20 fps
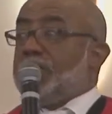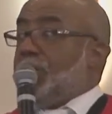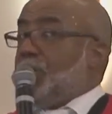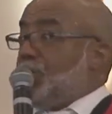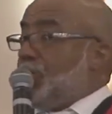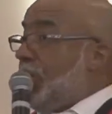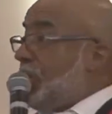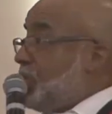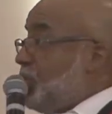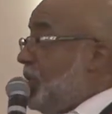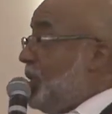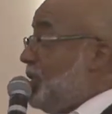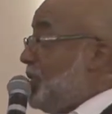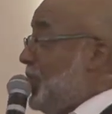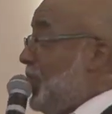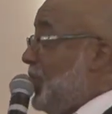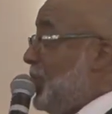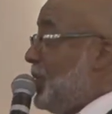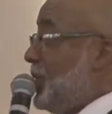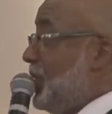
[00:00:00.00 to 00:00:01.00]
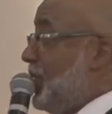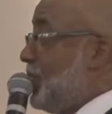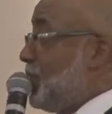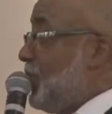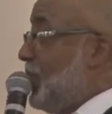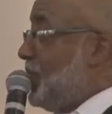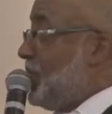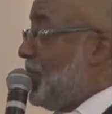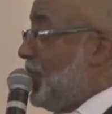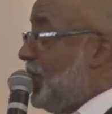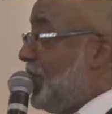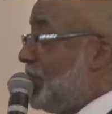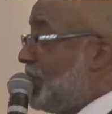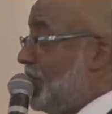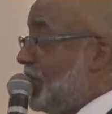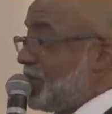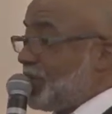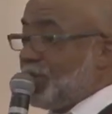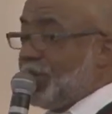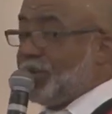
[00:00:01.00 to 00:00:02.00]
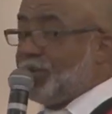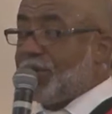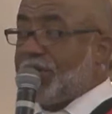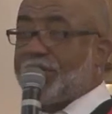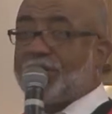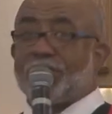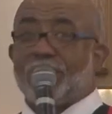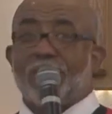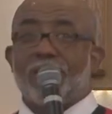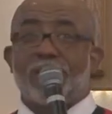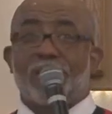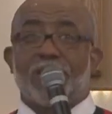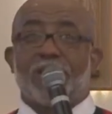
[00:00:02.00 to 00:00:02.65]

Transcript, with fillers: That's real church. It's real church. It's real, real church.